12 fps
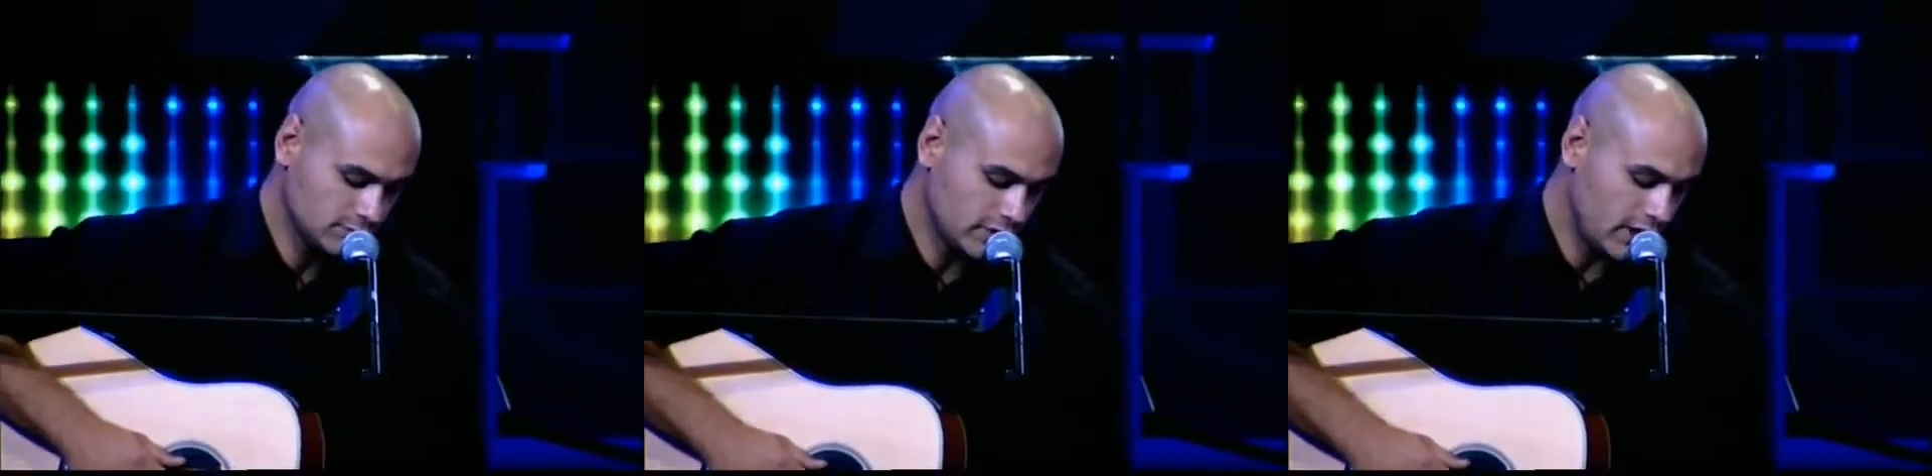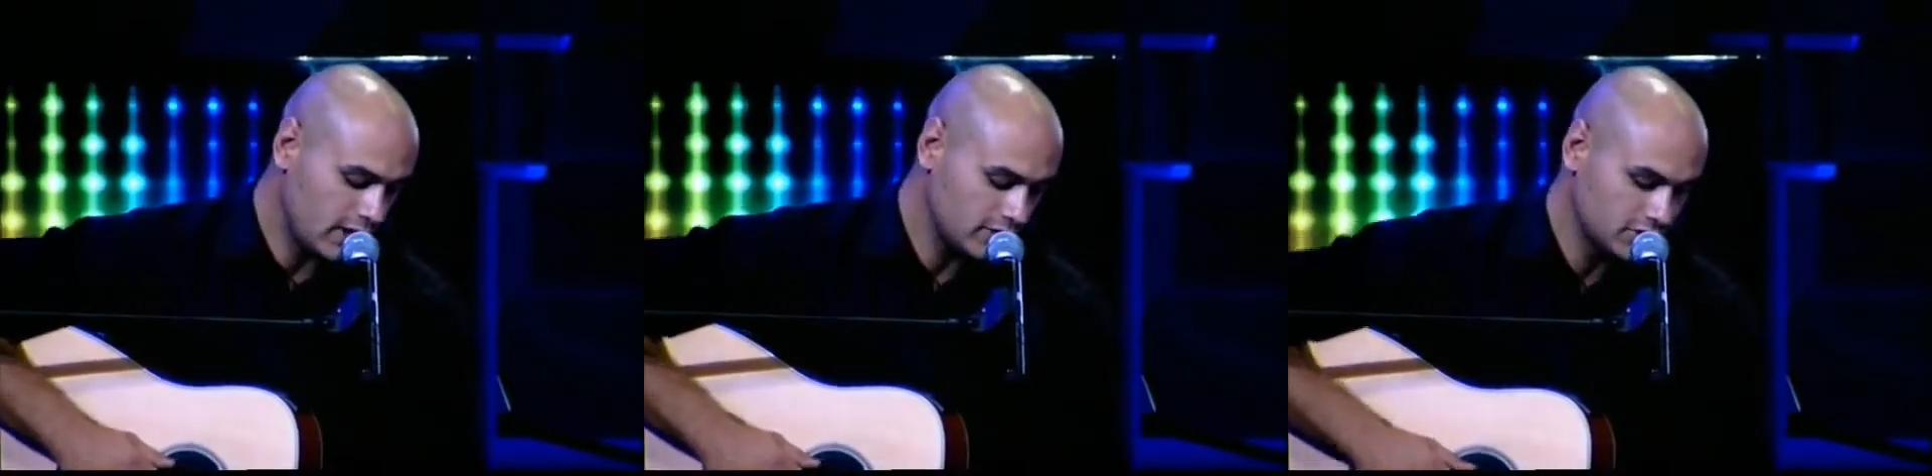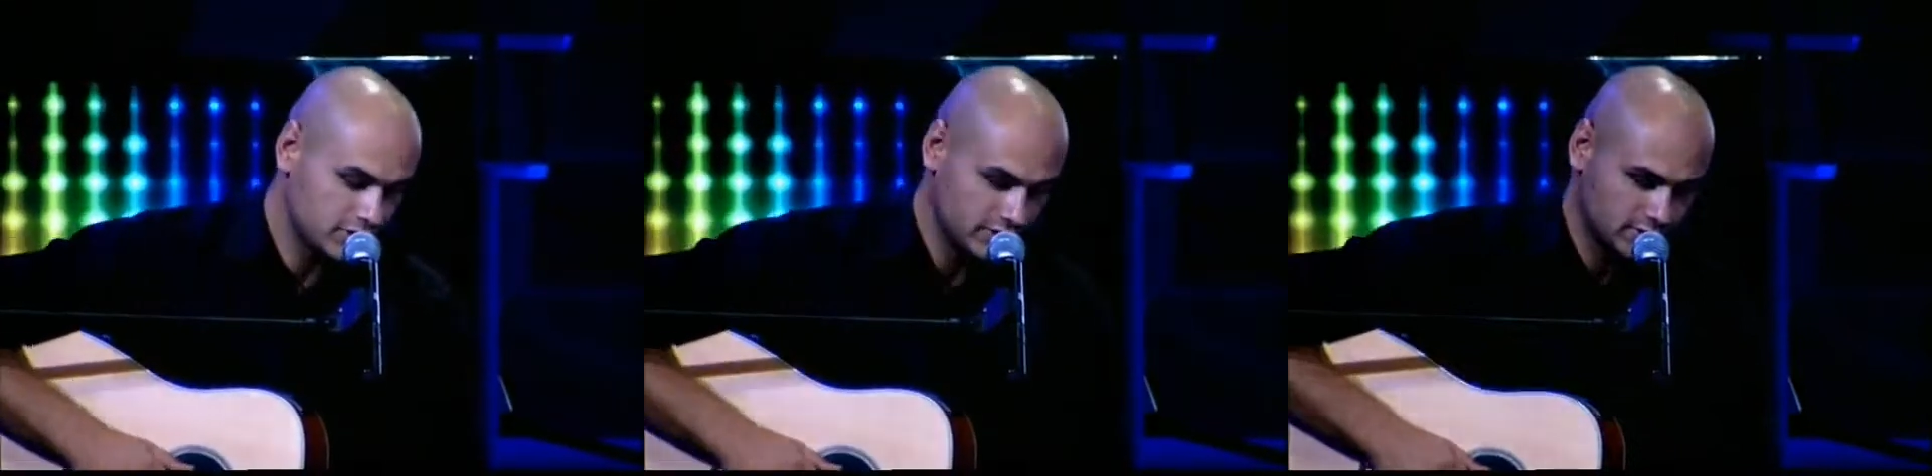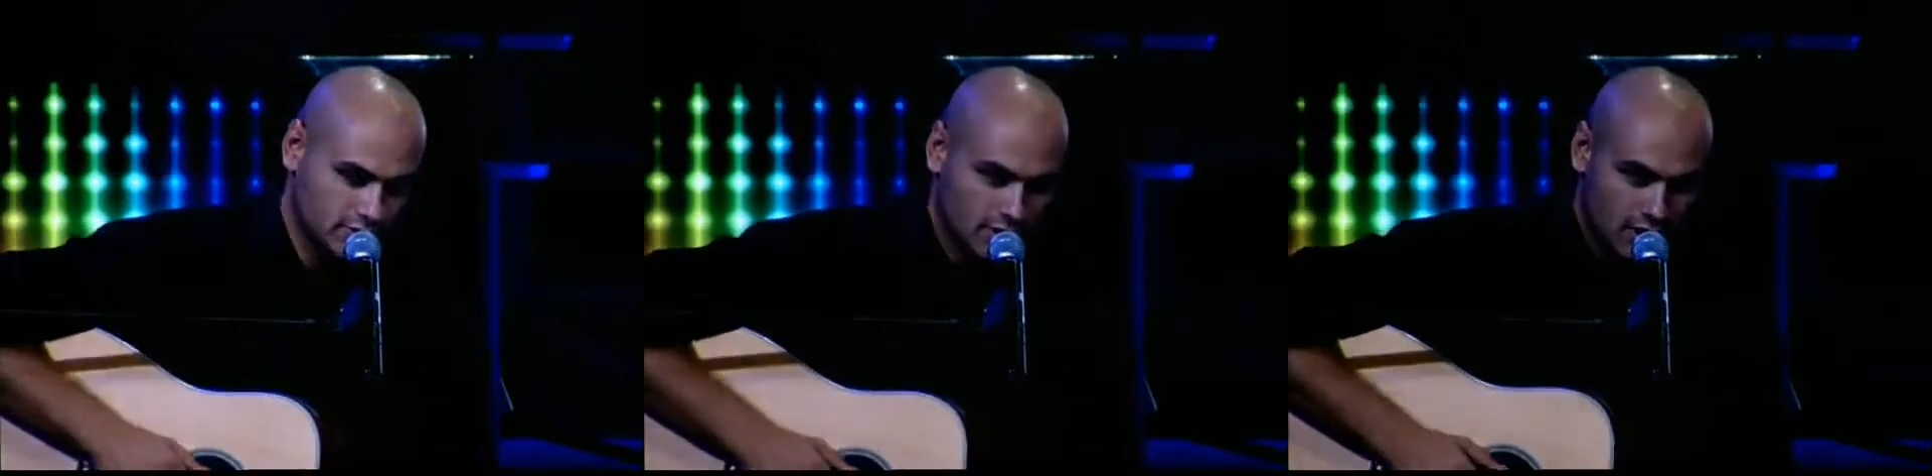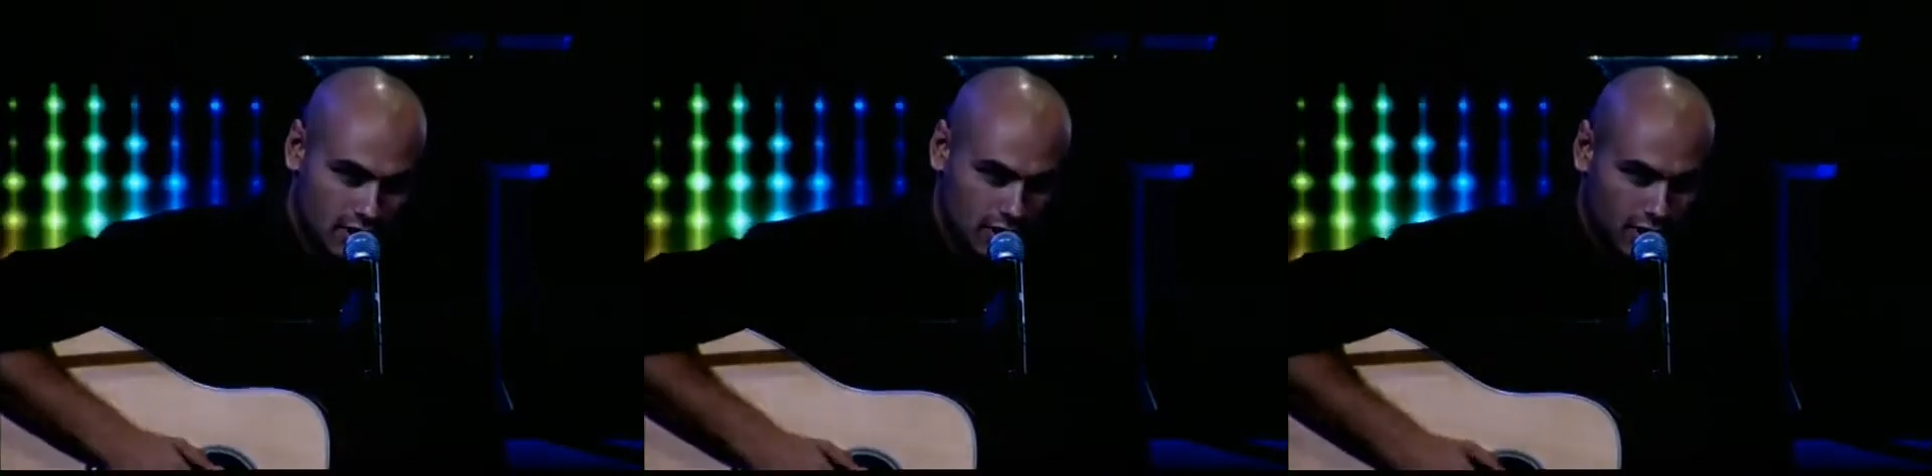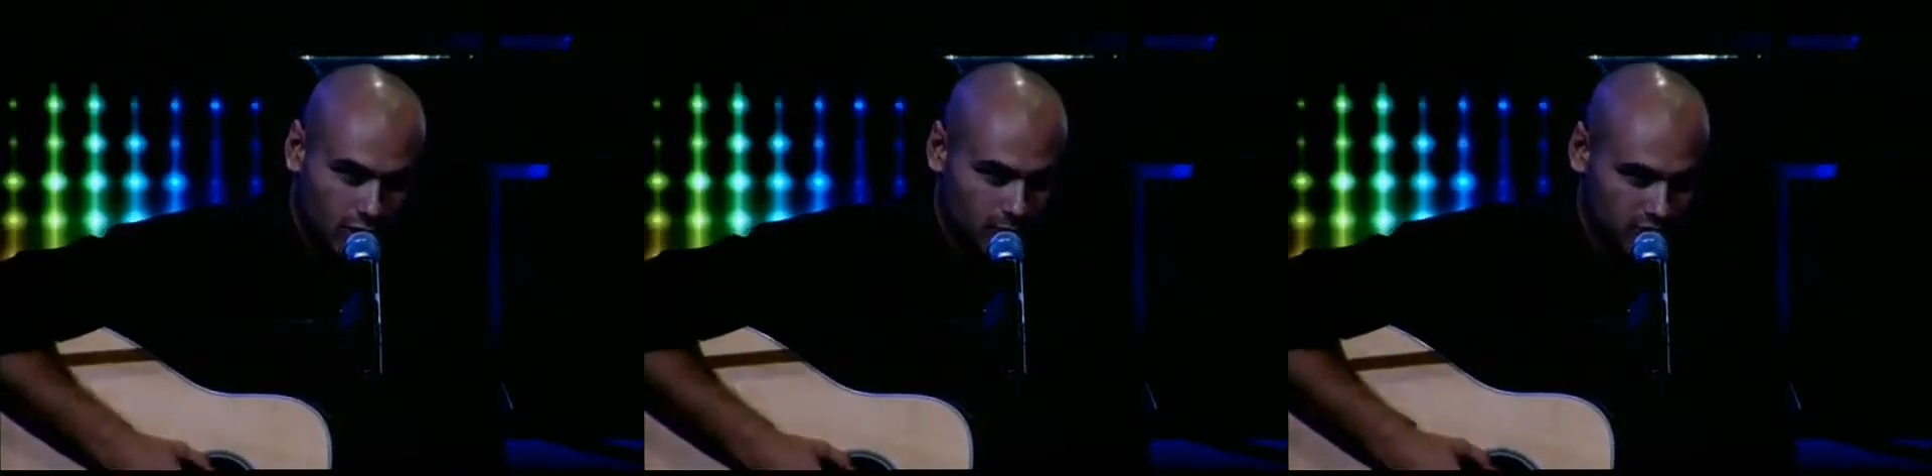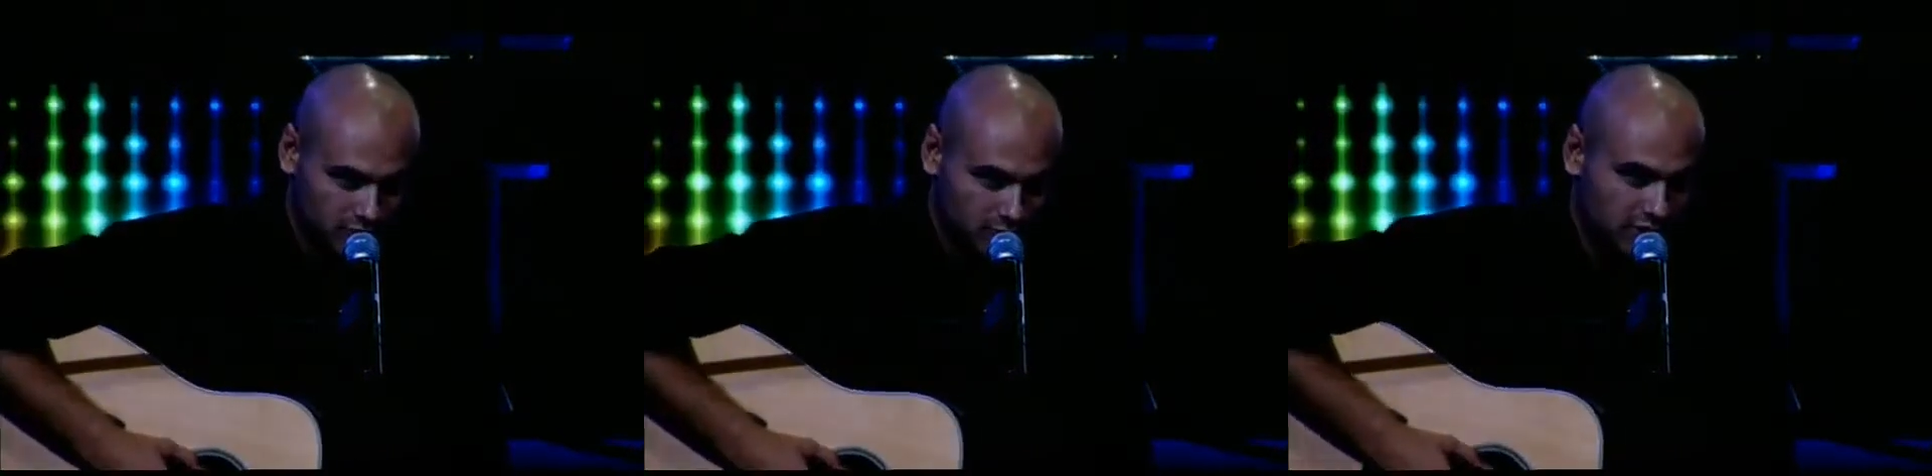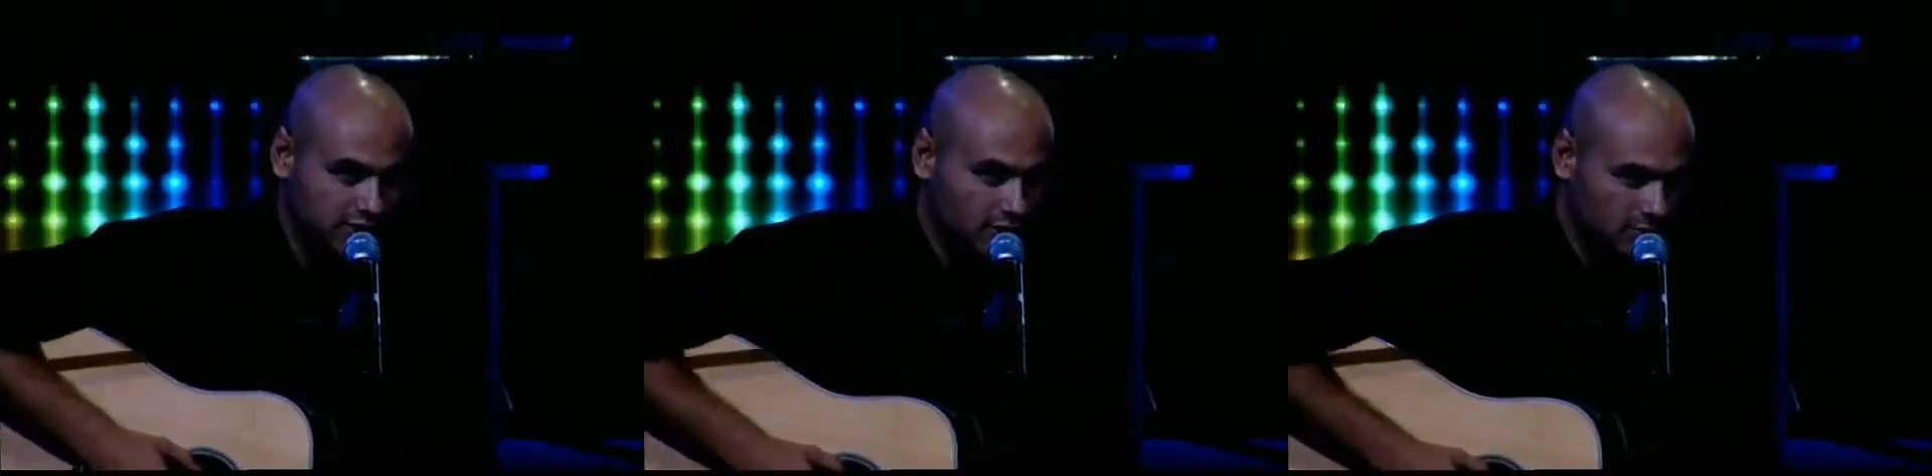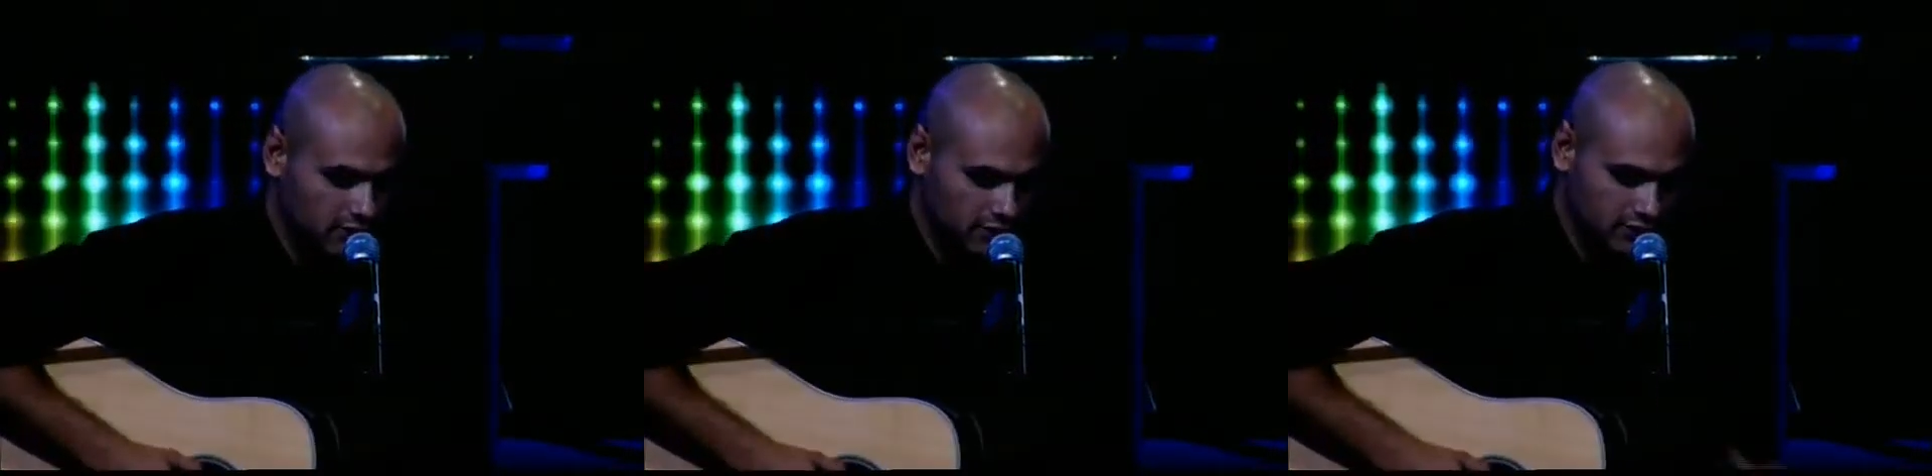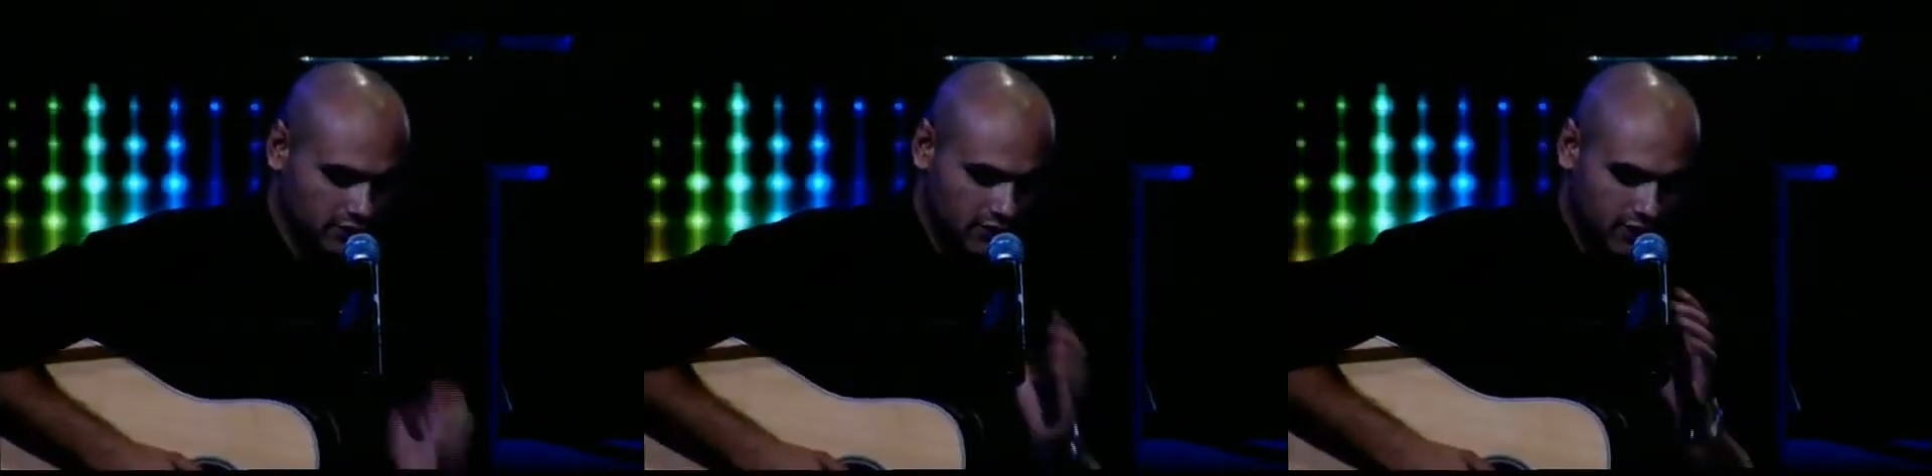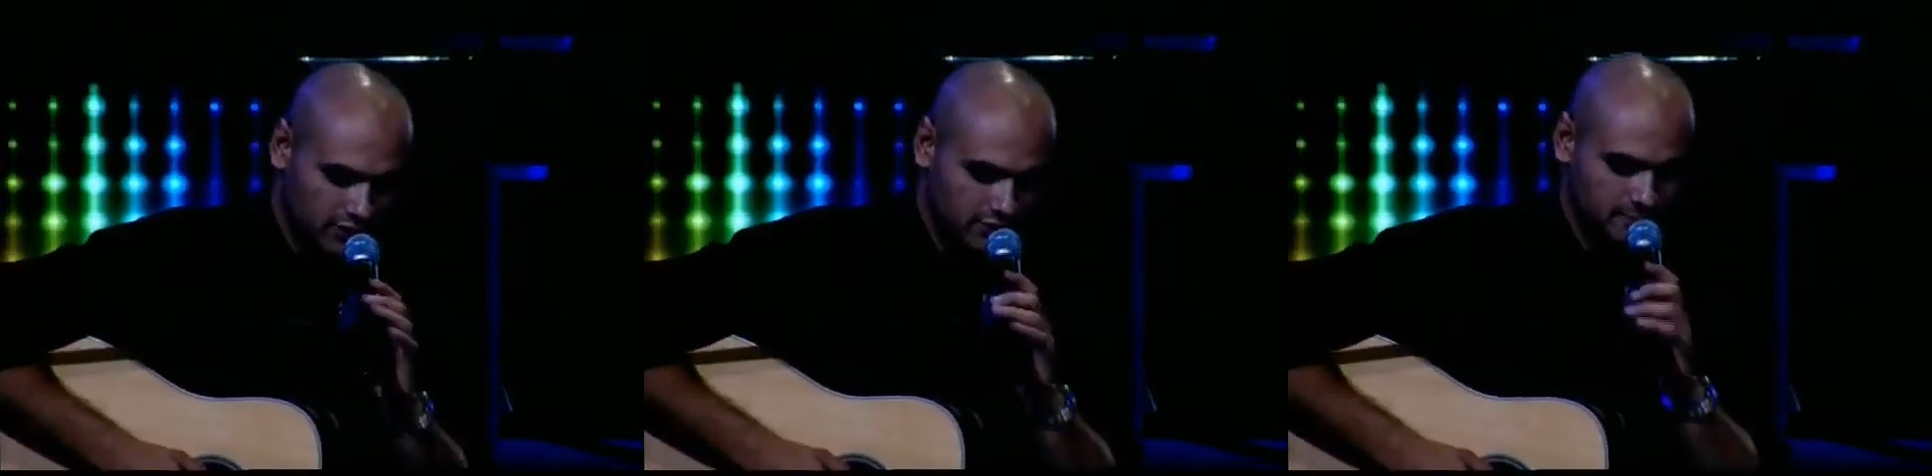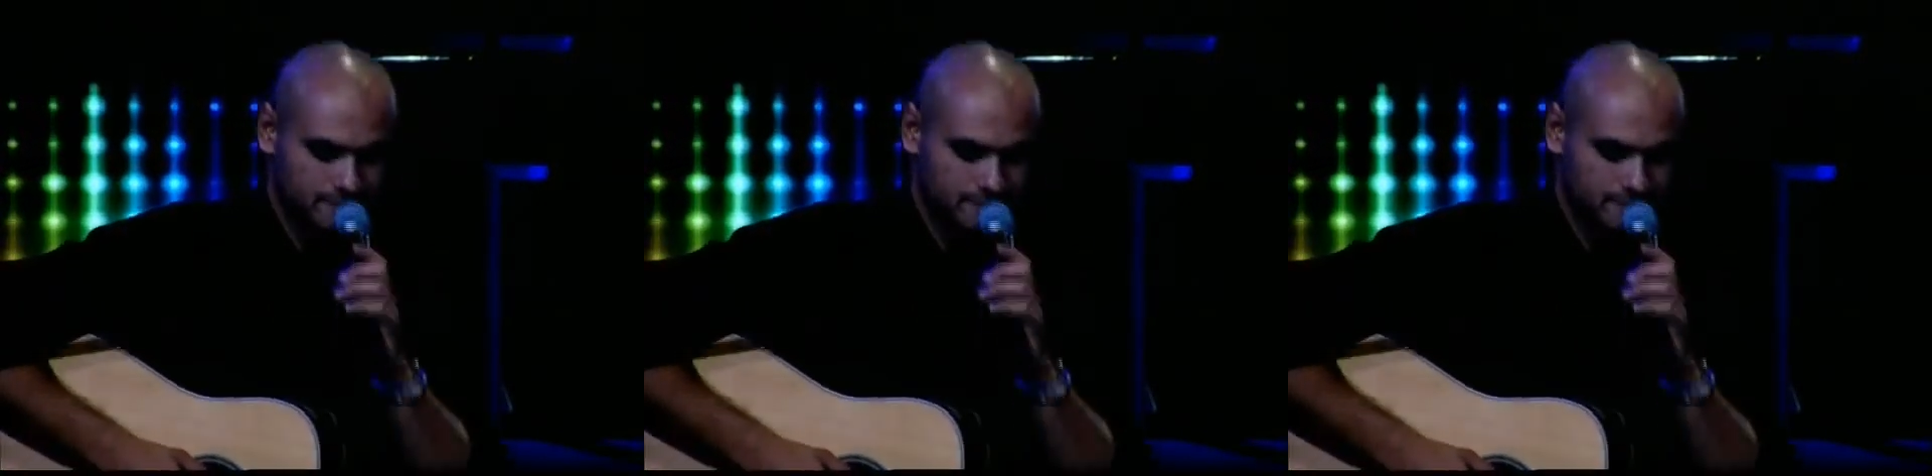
And I just hope this means something to you, God.